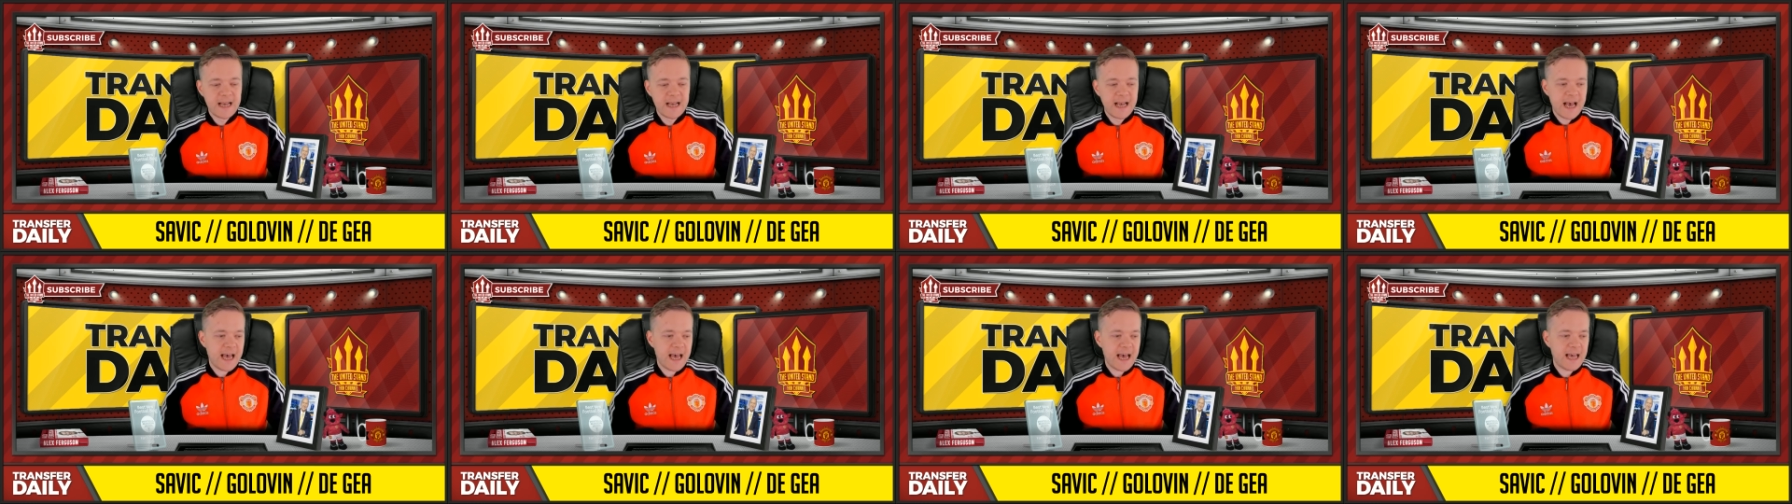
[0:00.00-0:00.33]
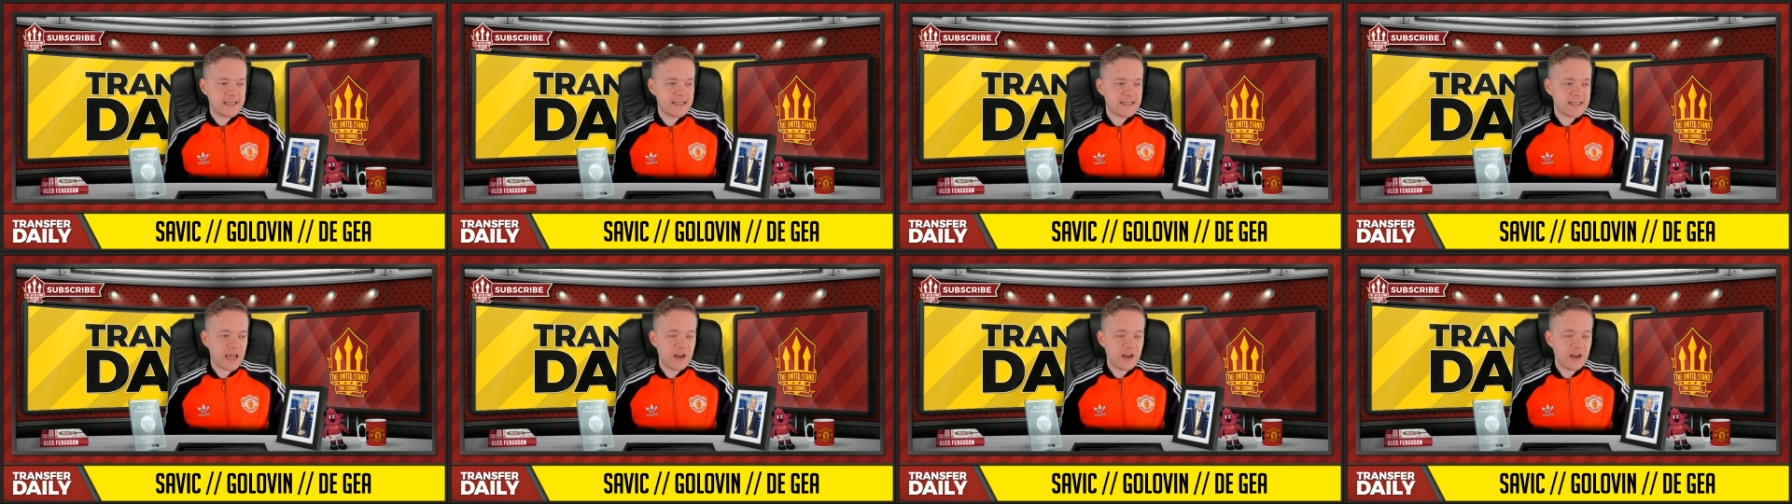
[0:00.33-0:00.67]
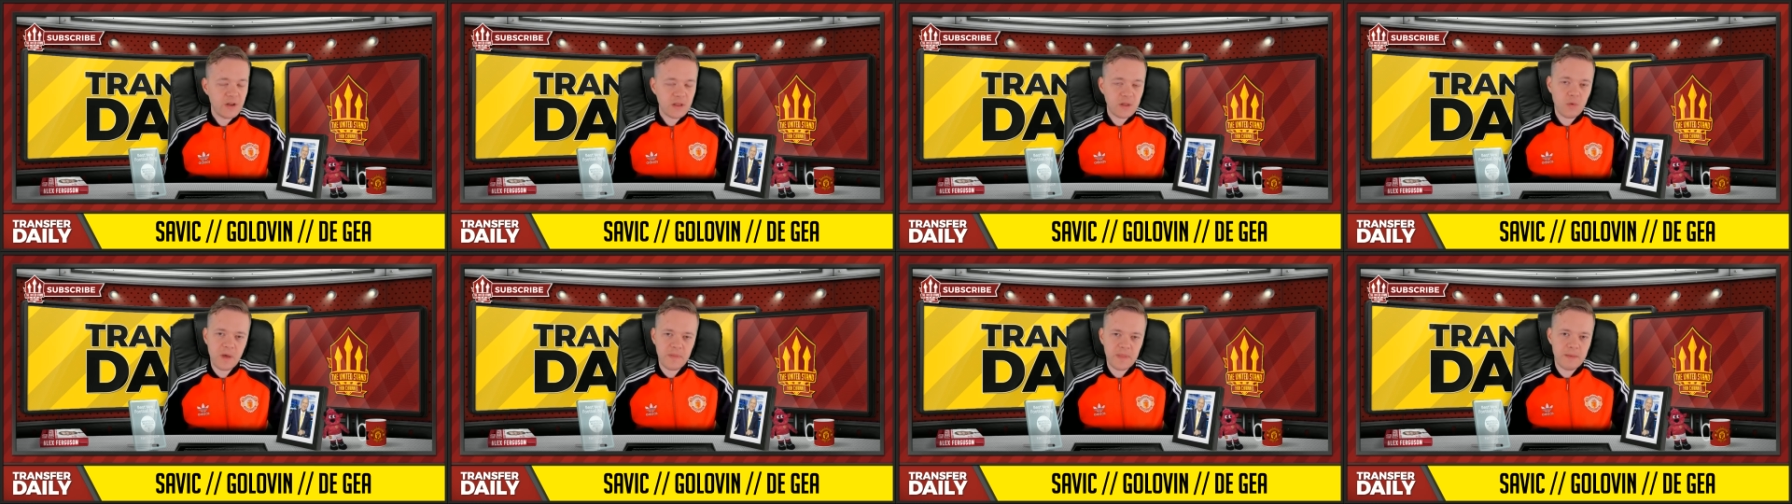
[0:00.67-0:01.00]
And
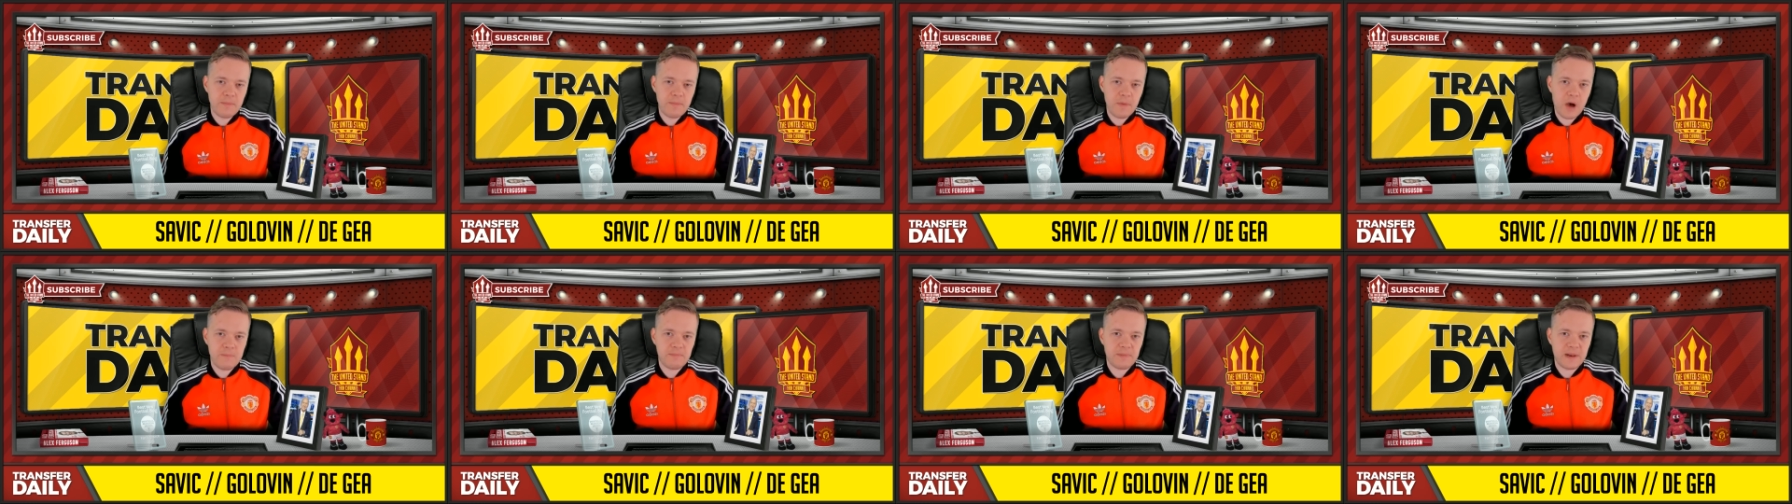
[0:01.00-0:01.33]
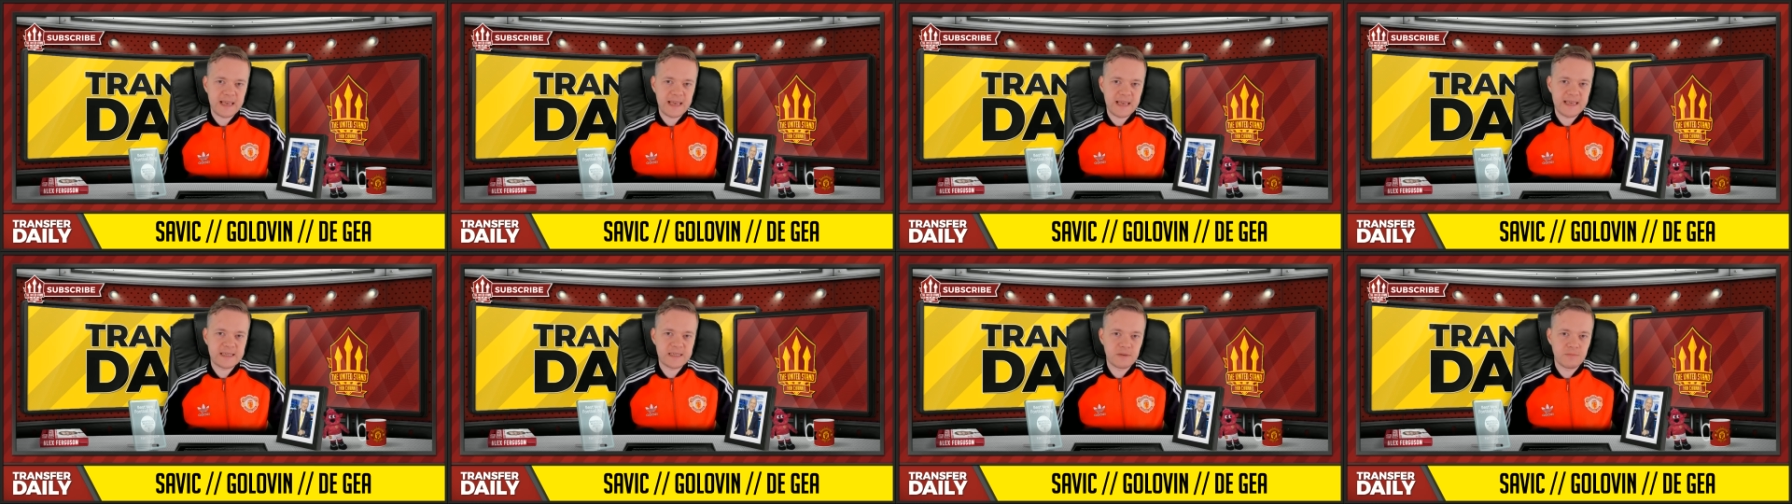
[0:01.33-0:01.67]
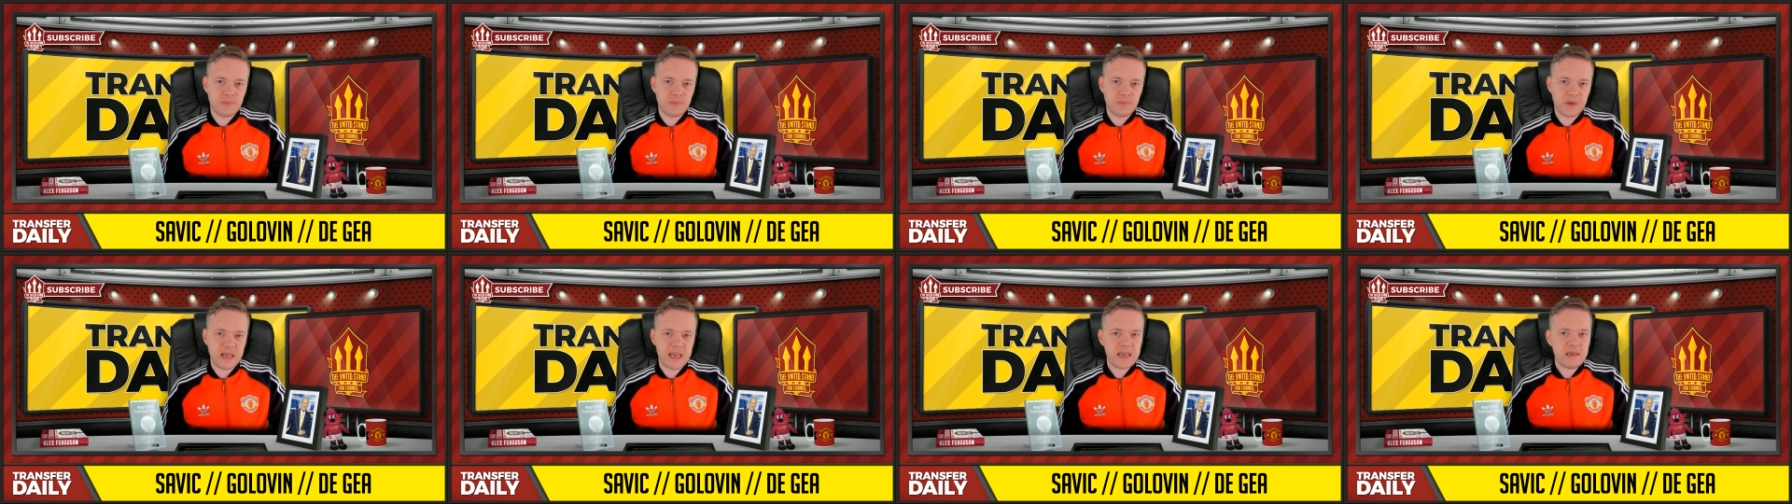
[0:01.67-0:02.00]
another one that might please
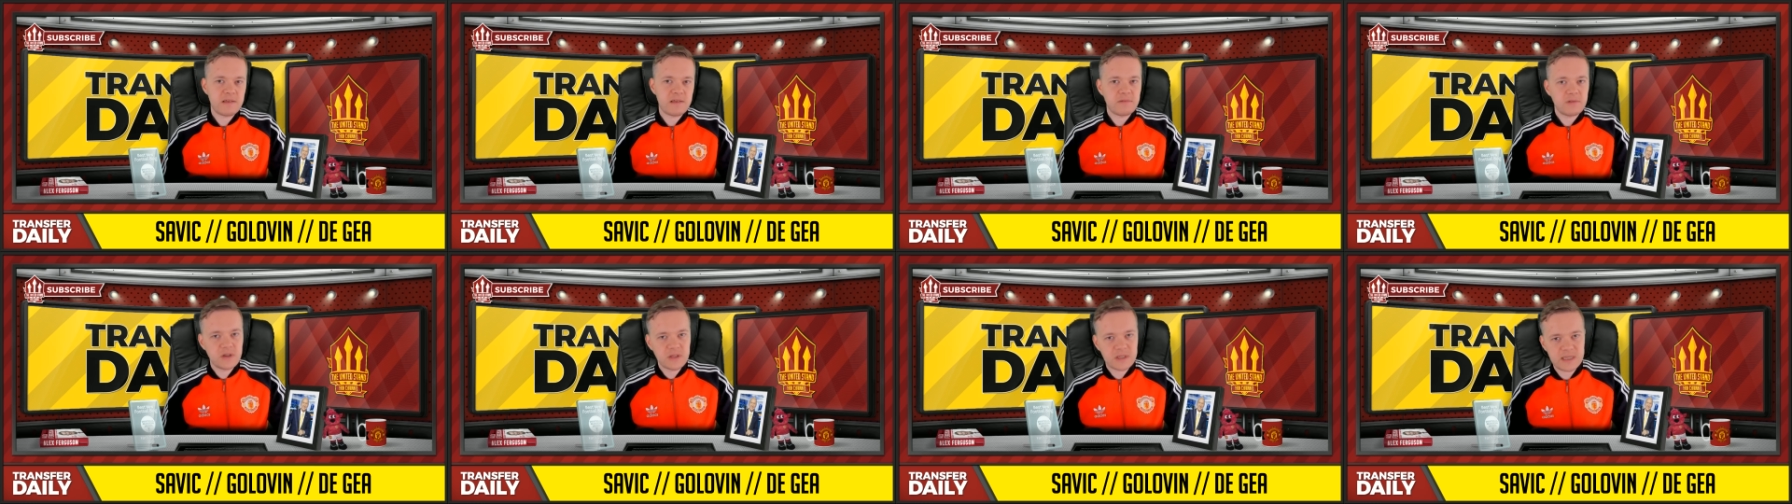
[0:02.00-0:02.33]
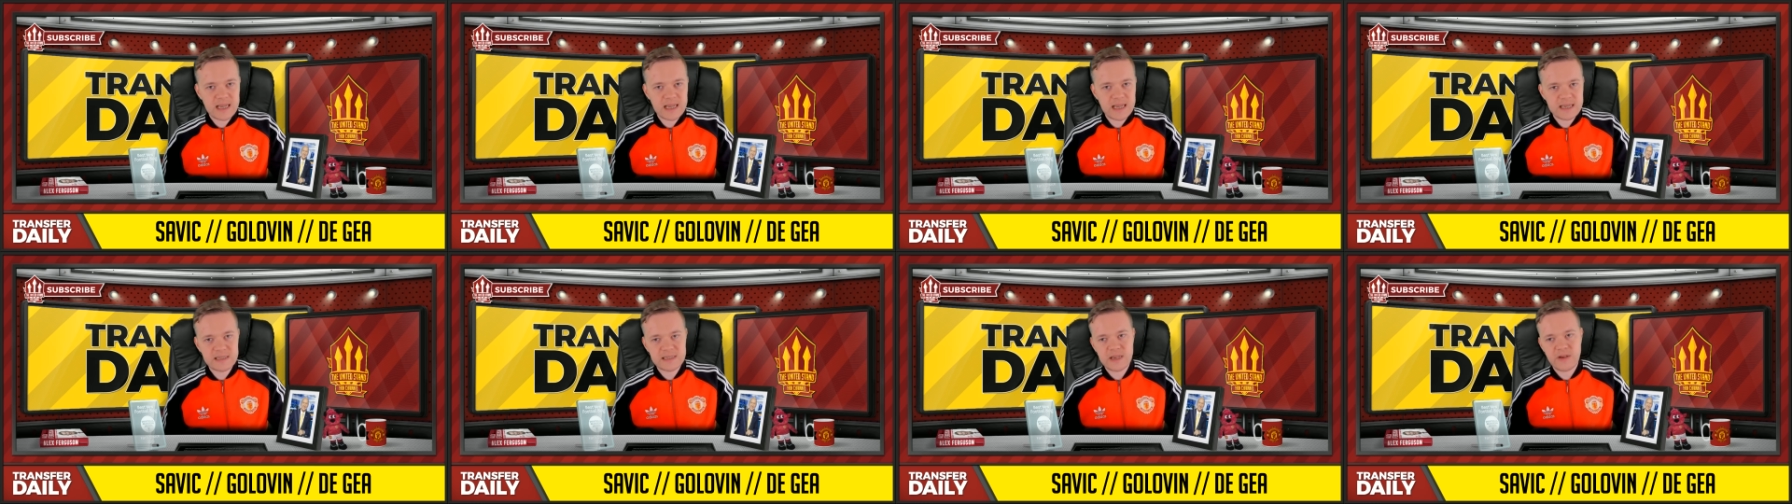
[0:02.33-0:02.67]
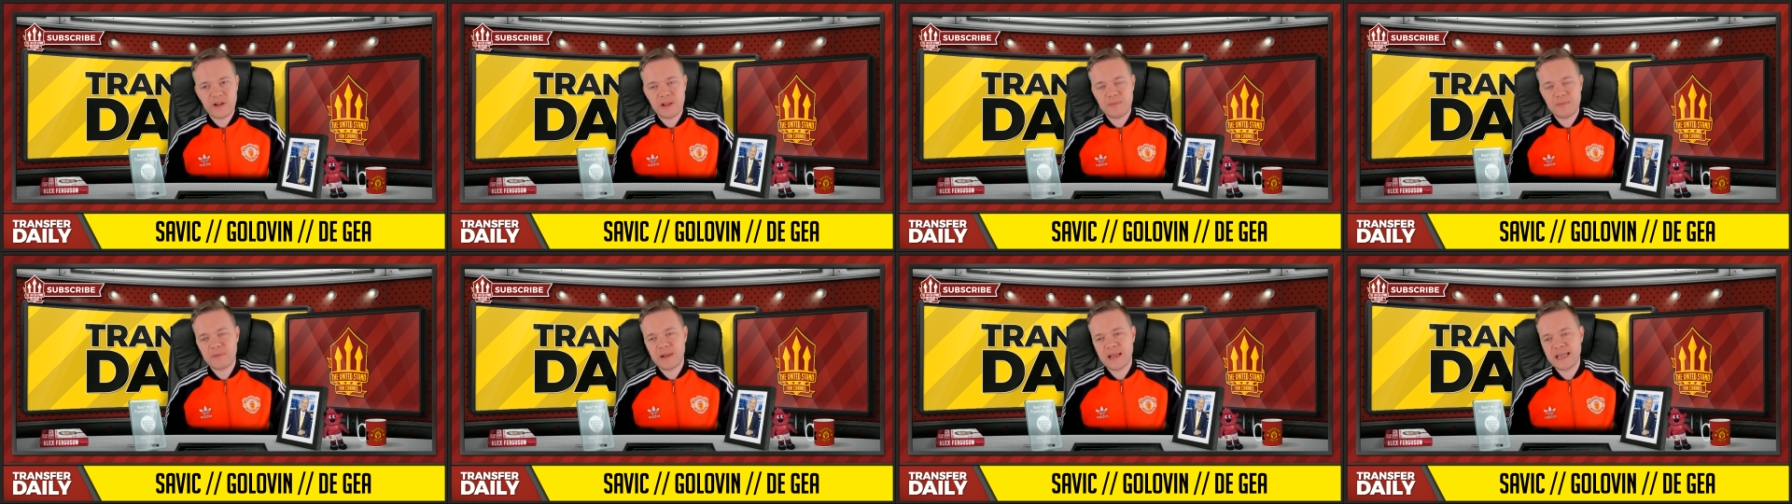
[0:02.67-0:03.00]
somebody doesn't
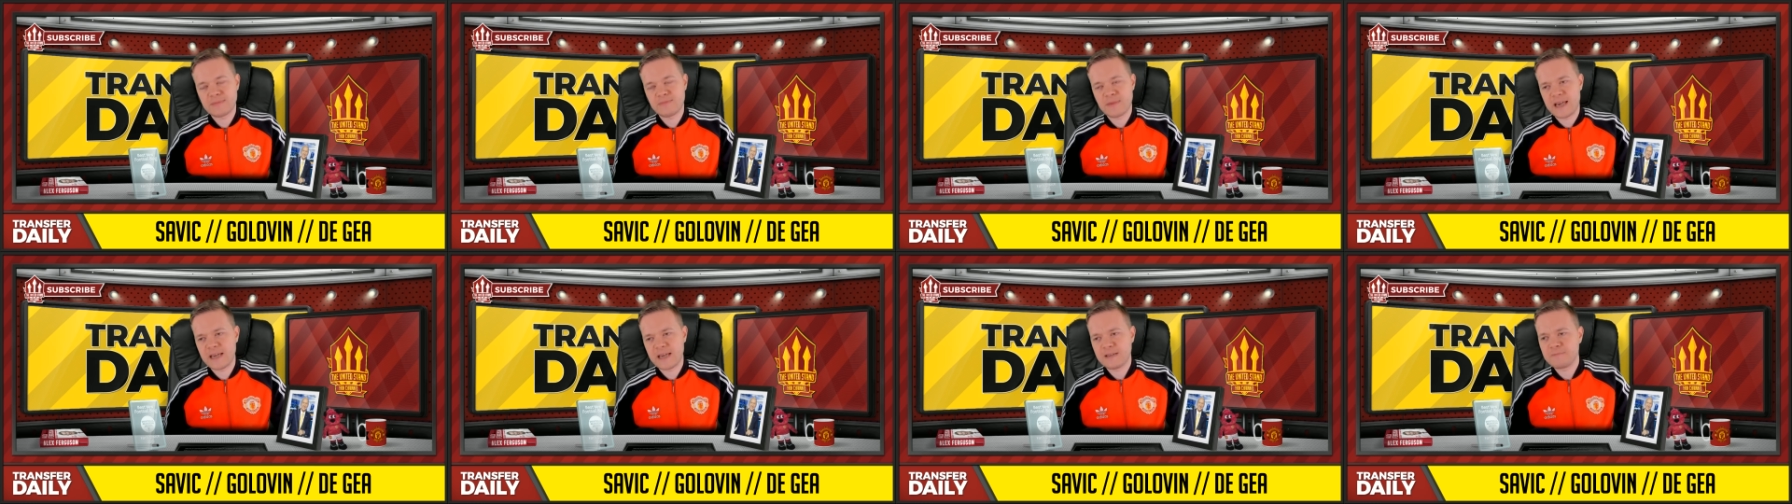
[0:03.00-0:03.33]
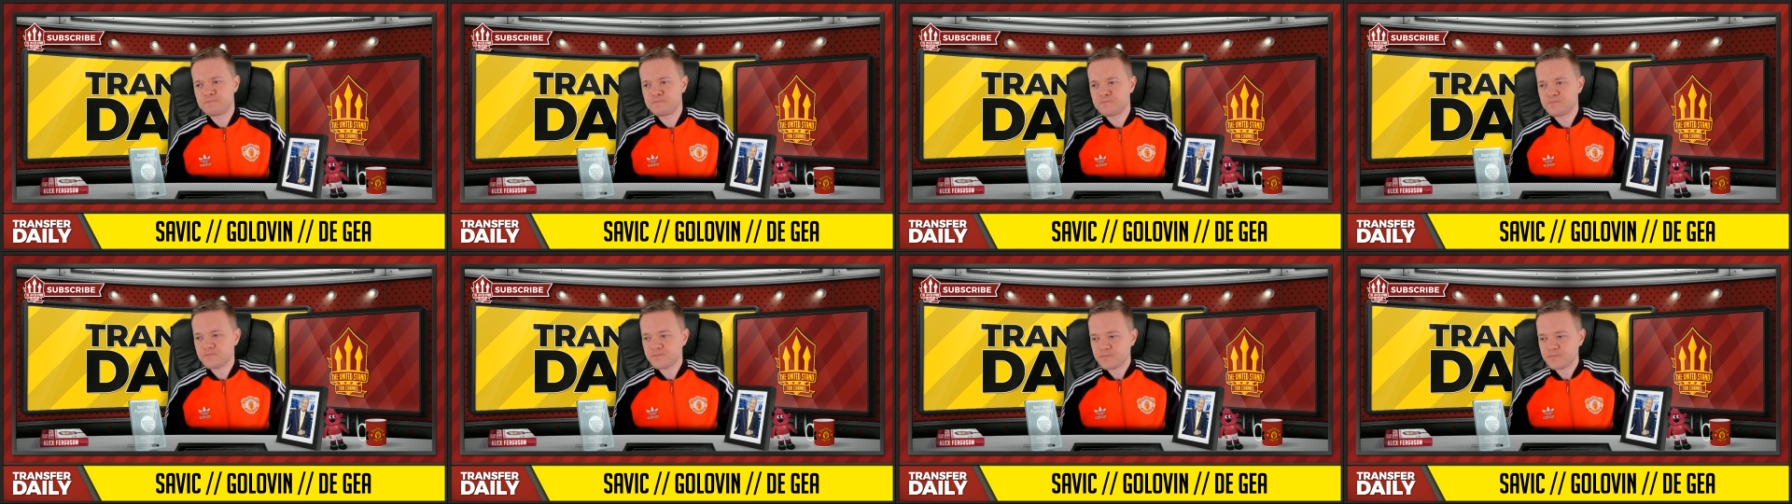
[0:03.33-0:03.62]
necessarily please me.